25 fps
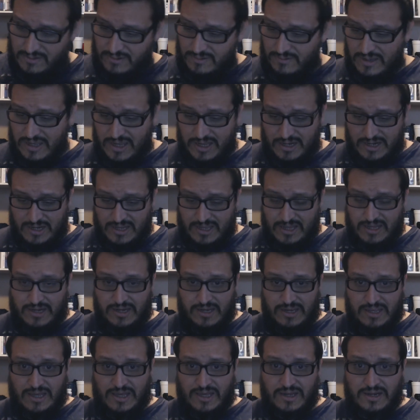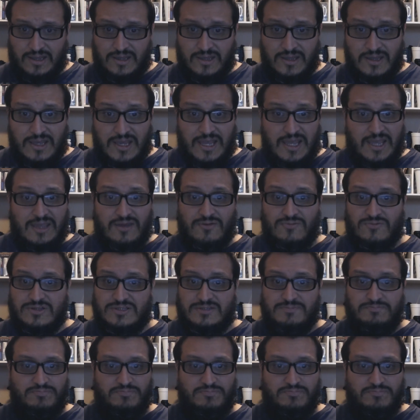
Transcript: yada yada yada. It was